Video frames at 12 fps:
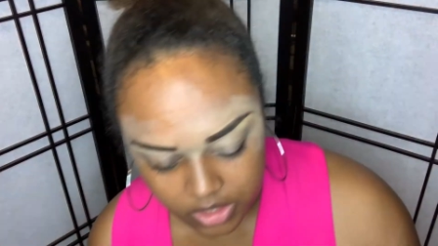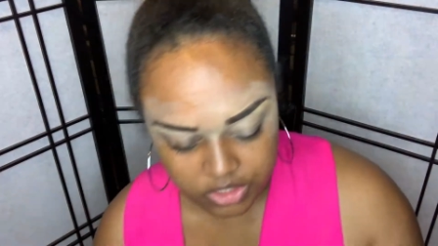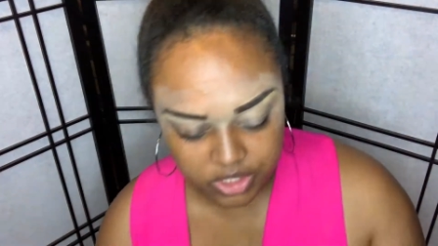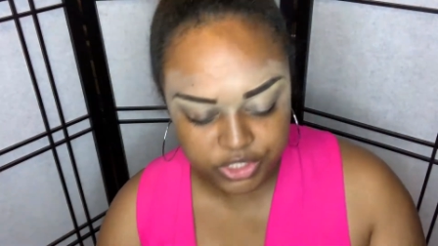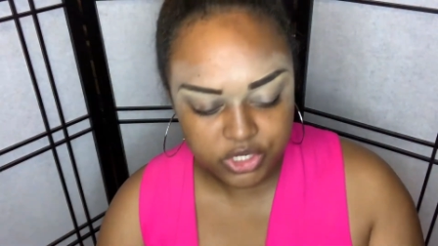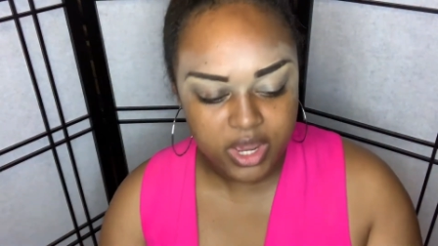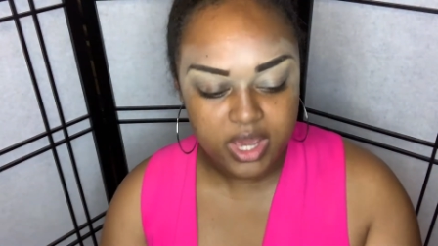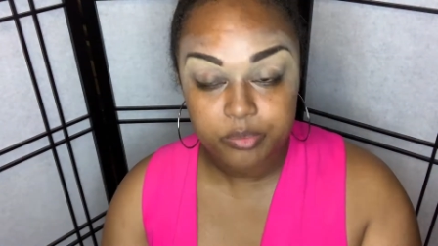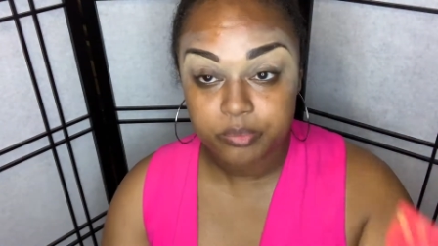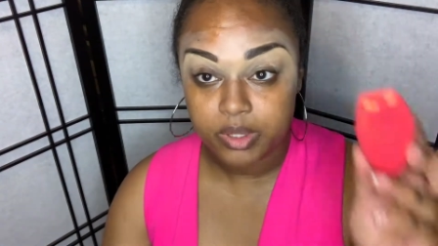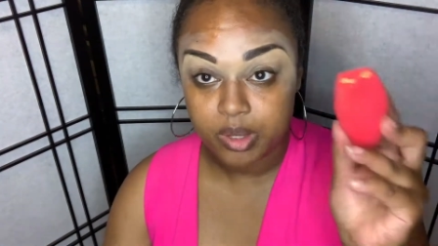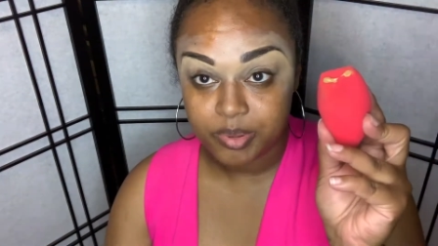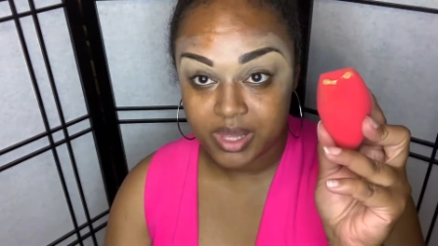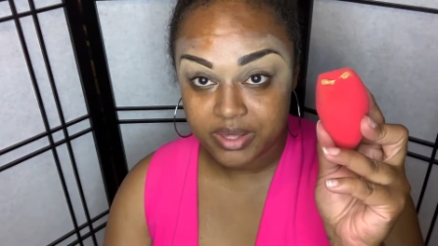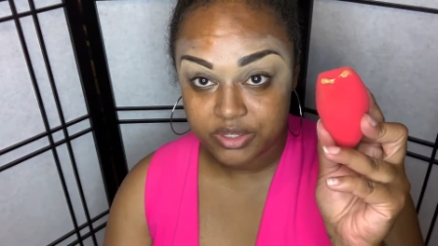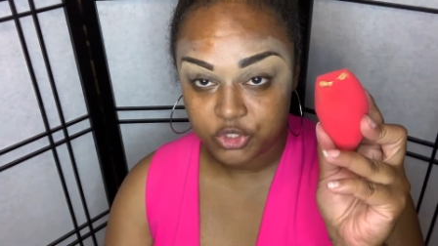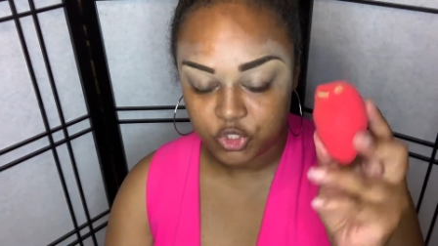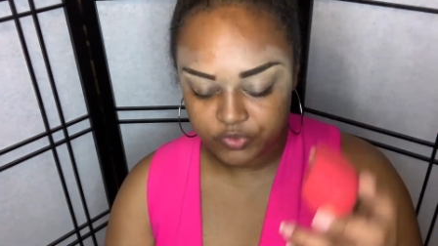So let's go ahead and apply
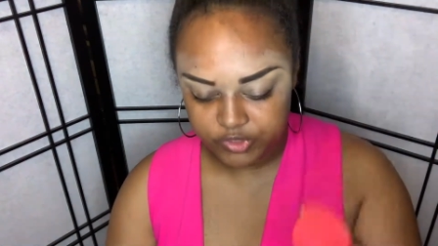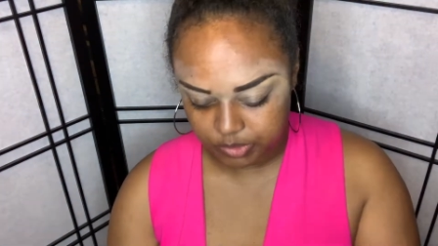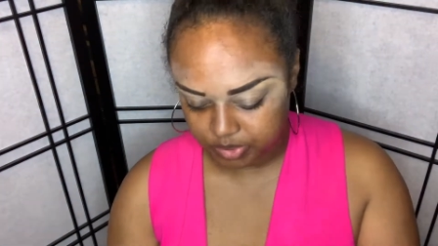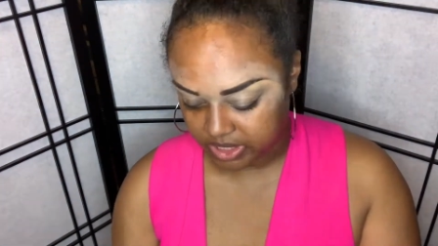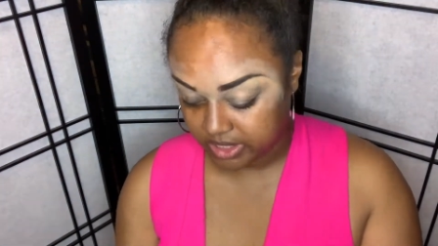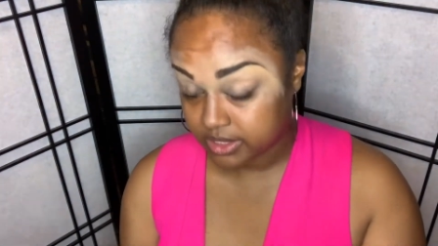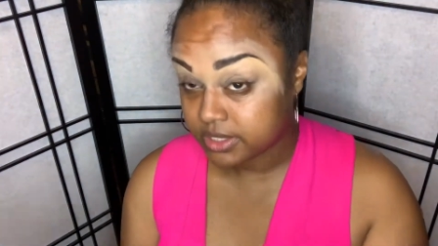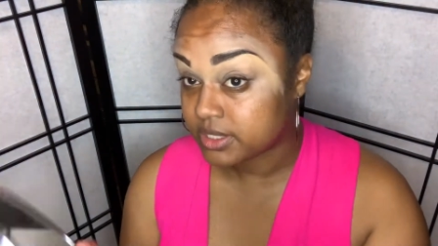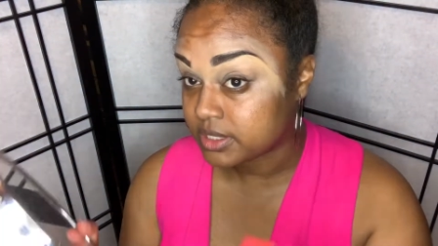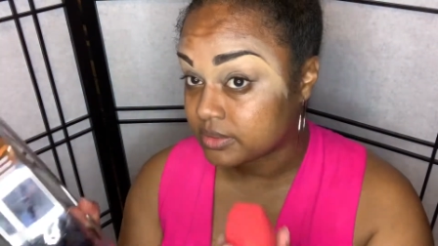this Juvia's Place